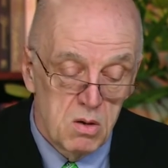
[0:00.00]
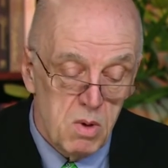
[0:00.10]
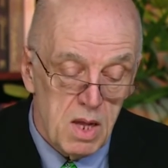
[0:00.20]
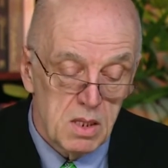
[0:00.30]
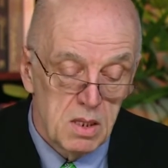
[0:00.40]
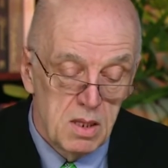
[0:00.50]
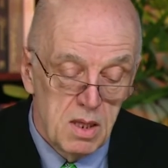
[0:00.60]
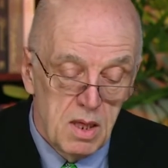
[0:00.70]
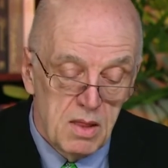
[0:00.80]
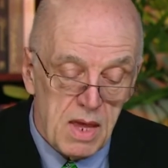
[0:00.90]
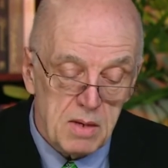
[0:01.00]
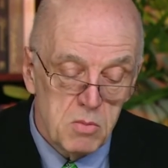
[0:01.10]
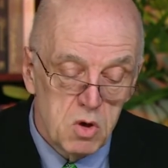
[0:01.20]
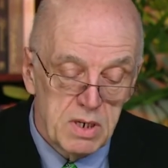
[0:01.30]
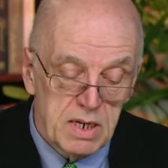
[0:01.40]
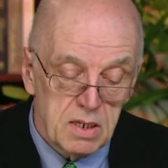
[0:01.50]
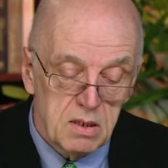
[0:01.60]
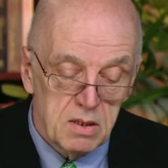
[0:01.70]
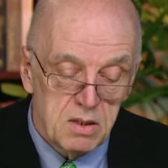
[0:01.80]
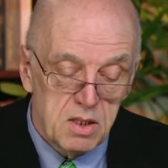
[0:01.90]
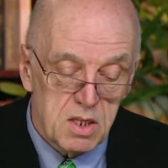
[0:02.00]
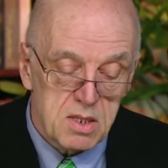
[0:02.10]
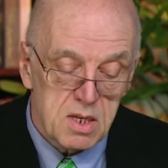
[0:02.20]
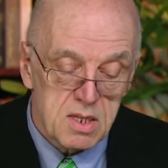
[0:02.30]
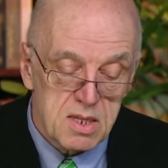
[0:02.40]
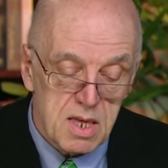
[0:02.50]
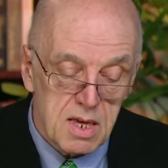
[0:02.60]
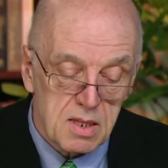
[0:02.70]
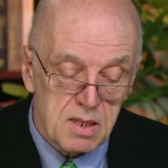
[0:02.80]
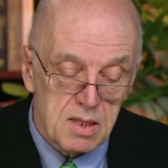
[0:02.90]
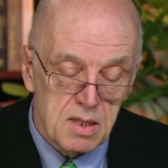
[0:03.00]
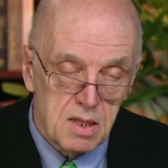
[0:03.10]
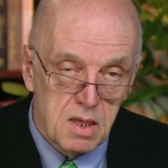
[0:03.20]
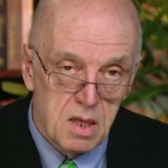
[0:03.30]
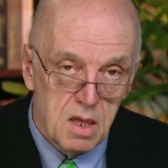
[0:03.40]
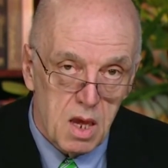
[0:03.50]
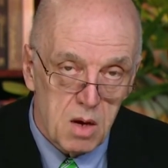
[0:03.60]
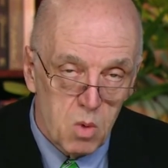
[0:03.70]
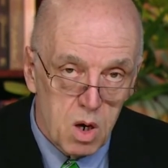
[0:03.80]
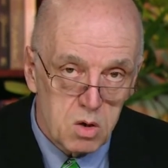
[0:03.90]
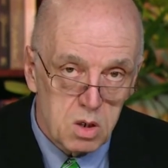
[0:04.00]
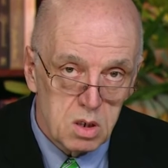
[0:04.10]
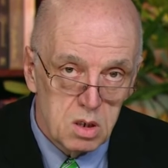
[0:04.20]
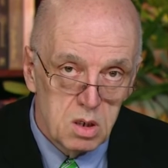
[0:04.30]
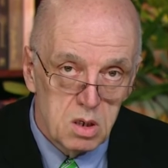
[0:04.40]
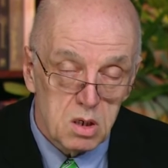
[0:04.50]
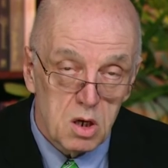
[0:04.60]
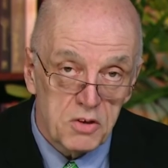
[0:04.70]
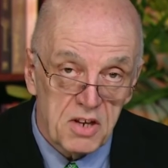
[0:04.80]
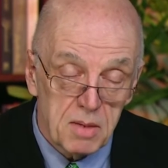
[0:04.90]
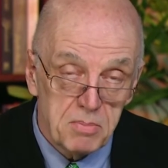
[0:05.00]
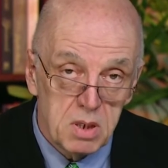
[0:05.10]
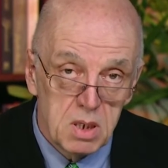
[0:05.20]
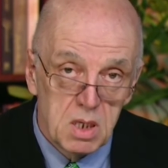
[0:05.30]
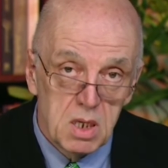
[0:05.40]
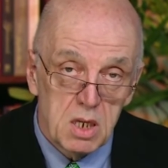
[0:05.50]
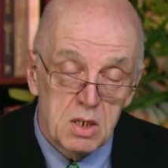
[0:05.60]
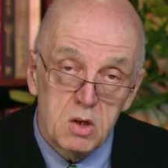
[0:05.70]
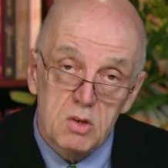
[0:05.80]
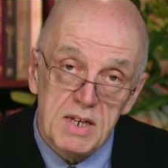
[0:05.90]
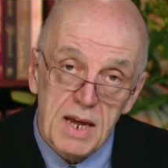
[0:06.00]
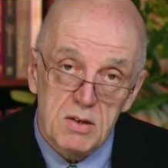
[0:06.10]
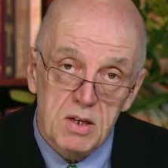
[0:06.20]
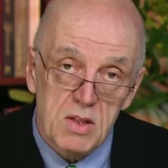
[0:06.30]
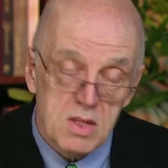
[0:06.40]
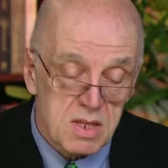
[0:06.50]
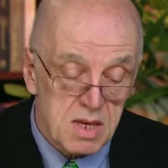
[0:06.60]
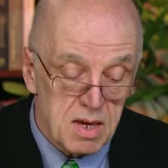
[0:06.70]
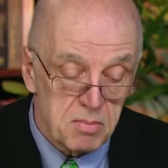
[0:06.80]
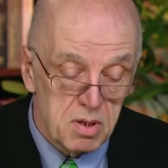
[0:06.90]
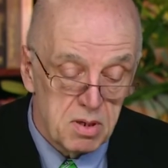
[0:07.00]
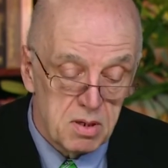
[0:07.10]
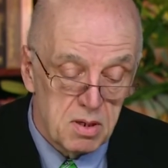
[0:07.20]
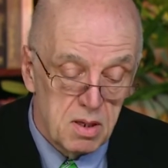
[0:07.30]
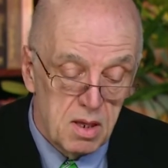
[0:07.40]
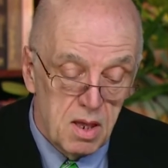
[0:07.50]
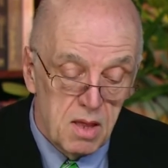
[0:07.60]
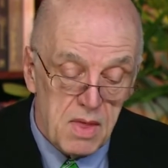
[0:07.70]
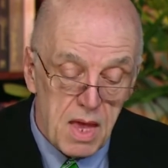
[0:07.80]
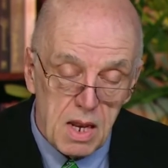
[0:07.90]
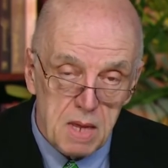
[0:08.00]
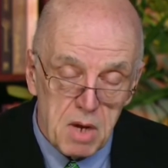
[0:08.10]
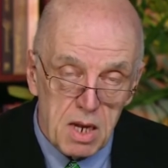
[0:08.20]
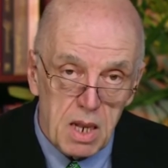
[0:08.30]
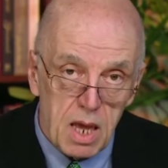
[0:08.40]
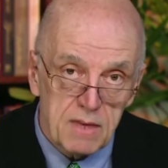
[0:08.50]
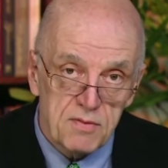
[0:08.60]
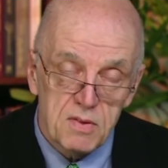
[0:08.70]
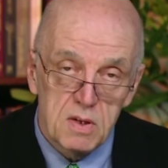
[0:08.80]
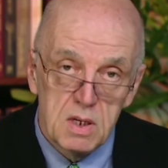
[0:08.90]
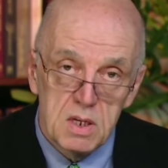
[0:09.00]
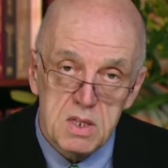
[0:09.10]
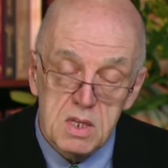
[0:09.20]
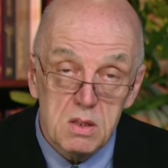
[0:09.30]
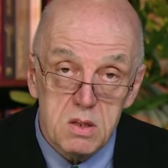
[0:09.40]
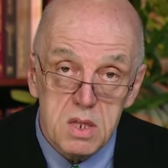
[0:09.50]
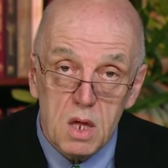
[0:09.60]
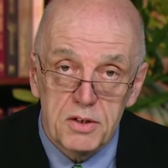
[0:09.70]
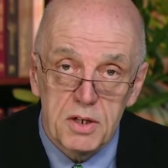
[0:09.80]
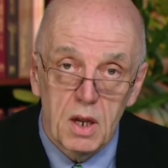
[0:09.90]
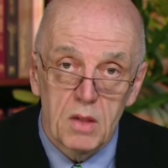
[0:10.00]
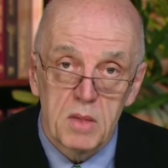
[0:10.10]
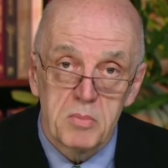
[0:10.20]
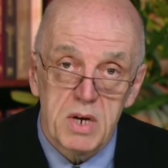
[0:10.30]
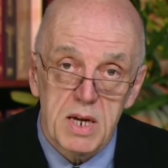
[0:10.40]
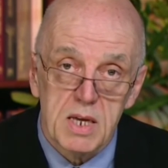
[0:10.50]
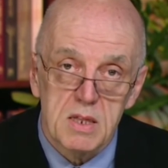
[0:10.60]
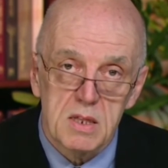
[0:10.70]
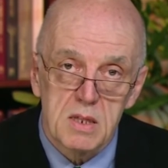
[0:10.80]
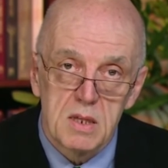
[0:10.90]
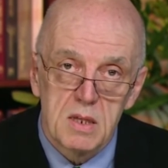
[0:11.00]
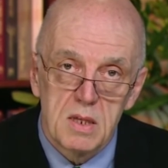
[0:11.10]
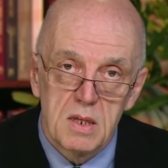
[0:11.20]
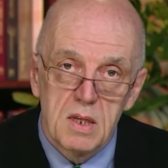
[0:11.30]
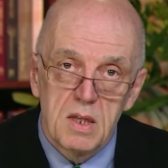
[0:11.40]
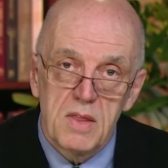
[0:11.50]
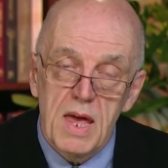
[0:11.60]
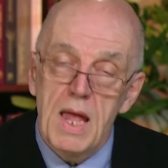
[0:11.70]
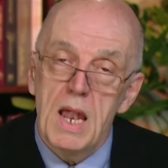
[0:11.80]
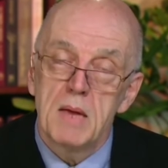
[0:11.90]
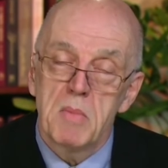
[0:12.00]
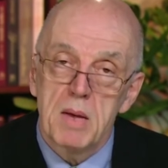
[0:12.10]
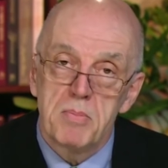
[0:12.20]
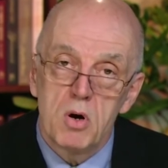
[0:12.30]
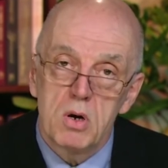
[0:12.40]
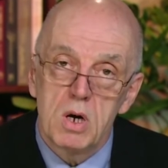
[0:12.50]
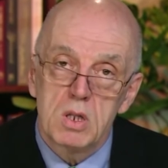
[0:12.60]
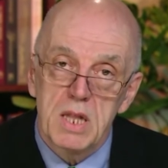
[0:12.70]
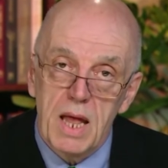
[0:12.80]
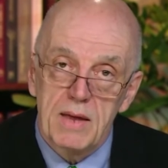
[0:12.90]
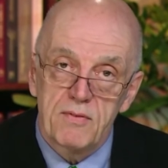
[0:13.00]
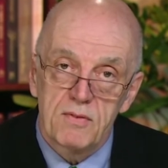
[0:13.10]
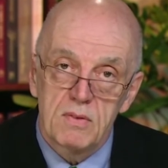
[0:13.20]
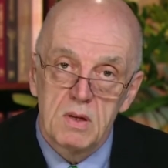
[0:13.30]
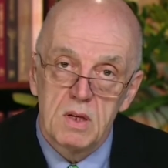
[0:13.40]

Well, that morning, just at 6, I woke, got up, and looked down at the skip. There lay my life, still sodden on the bricks. There lay my poor old life,